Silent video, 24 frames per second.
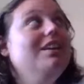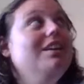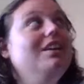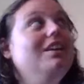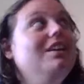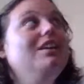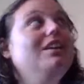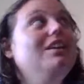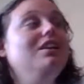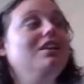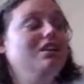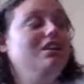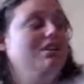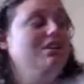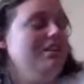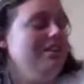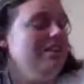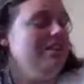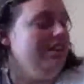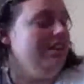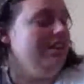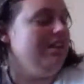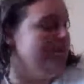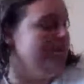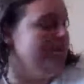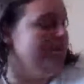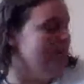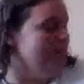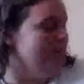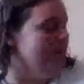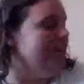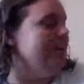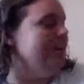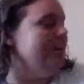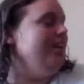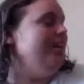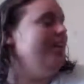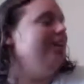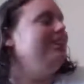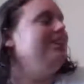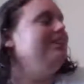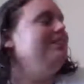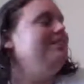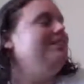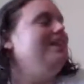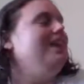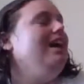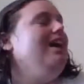You need to come right here
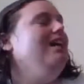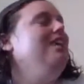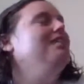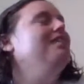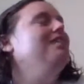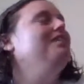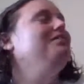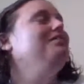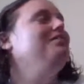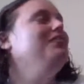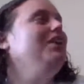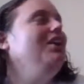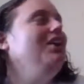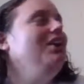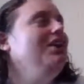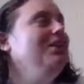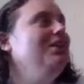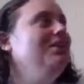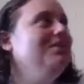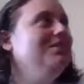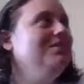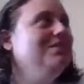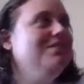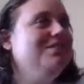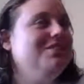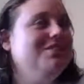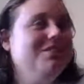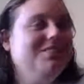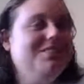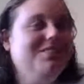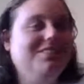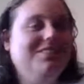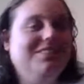and tell the views.